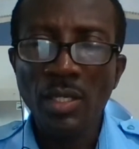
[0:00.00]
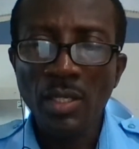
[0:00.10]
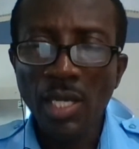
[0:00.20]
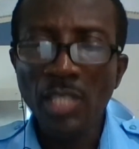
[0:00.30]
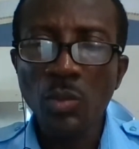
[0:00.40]

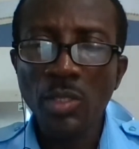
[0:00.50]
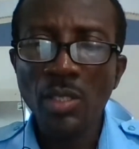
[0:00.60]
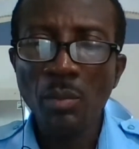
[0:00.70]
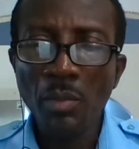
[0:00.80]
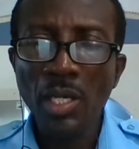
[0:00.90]
That's one of
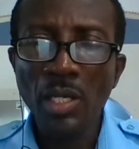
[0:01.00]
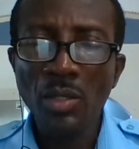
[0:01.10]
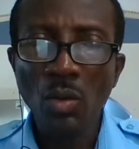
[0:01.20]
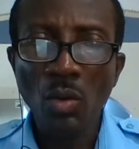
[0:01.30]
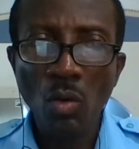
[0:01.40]
the
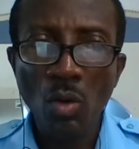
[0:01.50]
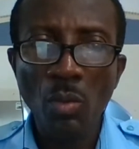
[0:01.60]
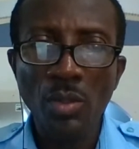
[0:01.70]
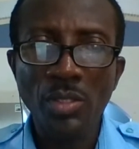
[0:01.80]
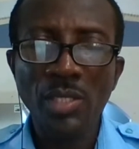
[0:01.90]
main
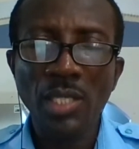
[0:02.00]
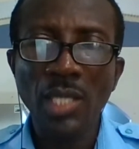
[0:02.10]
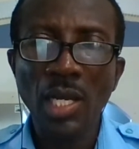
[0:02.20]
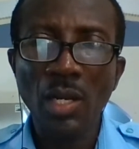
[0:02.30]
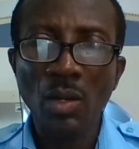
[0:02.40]
hormones that
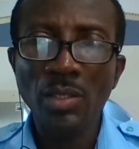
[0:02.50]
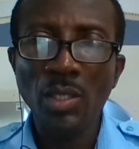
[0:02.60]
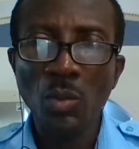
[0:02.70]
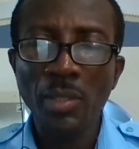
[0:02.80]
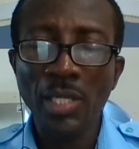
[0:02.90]
a lot of
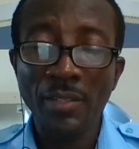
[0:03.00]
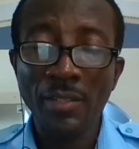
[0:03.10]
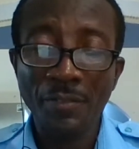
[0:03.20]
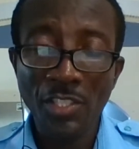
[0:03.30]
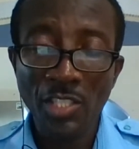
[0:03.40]
women are
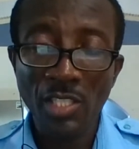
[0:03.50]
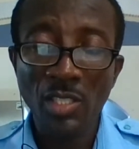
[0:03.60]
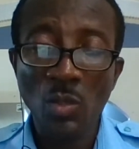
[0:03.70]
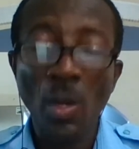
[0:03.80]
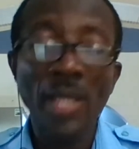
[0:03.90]
deficient
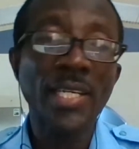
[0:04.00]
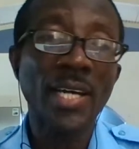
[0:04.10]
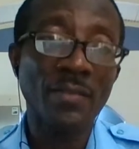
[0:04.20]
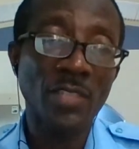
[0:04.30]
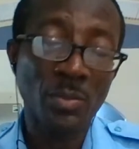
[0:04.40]
in, why they
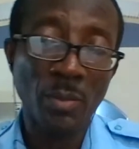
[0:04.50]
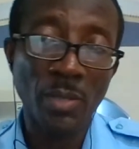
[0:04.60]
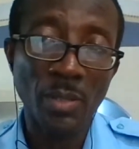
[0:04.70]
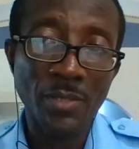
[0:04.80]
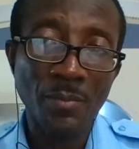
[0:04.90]
have these
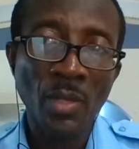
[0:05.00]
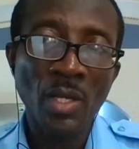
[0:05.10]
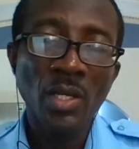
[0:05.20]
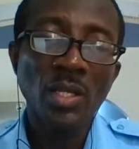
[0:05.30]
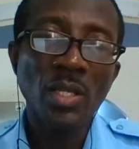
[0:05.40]
problems.
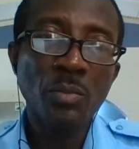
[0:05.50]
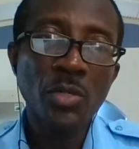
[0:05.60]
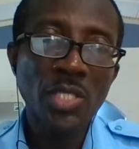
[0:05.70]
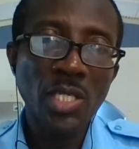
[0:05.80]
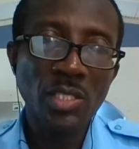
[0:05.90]
The
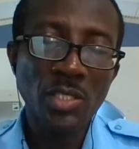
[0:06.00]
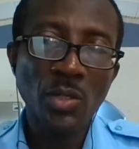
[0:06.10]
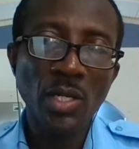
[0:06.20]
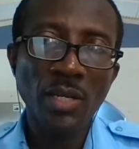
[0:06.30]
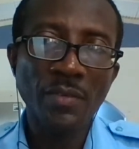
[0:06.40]

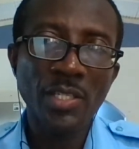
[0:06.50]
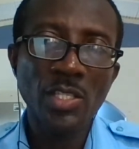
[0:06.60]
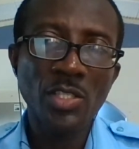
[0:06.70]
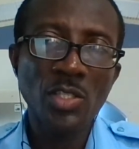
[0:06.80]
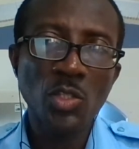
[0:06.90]
progesterone level
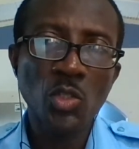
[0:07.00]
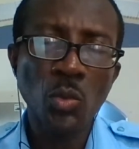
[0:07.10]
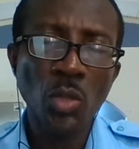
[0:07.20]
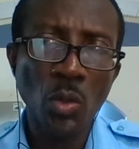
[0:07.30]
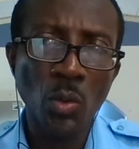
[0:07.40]
is
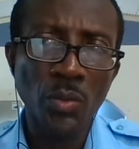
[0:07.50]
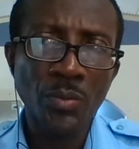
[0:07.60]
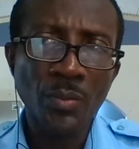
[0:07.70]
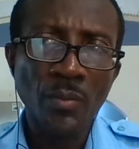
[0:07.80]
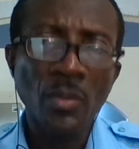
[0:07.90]
too low,
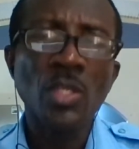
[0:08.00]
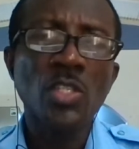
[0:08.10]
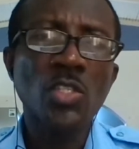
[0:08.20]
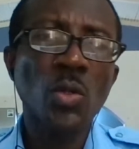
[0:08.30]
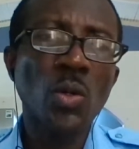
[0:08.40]

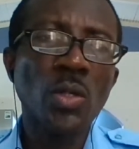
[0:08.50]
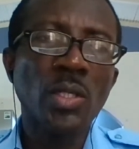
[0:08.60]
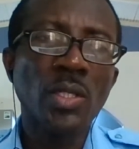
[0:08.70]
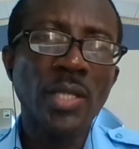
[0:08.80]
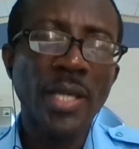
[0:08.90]

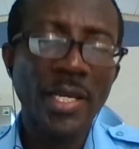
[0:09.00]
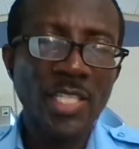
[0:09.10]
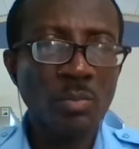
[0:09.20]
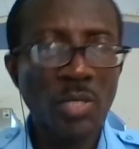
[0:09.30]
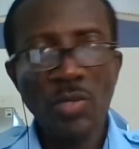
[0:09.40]
so they
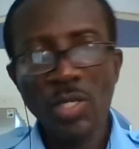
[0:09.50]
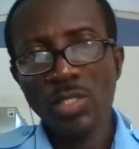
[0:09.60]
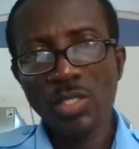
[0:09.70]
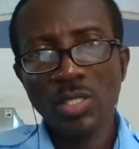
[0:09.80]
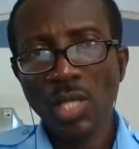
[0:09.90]

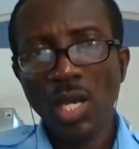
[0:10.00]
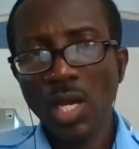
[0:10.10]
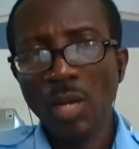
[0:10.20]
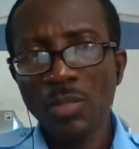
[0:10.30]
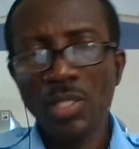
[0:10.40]
experience
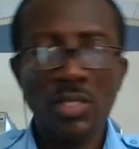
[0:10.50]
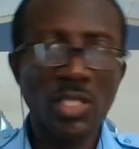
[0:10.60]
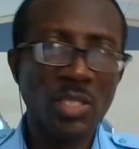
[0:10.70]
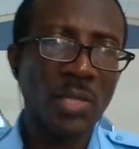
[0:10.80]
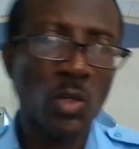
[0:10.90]
this
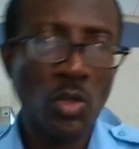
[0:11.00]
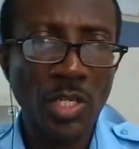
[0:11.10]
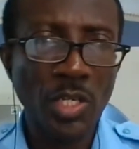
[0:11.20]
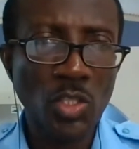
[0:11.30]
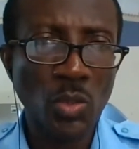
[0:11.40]

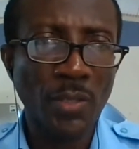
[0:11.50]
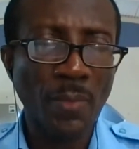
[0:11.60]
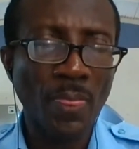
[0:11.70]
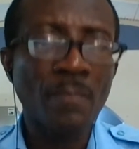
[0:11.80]
dysmenorrhea and so on.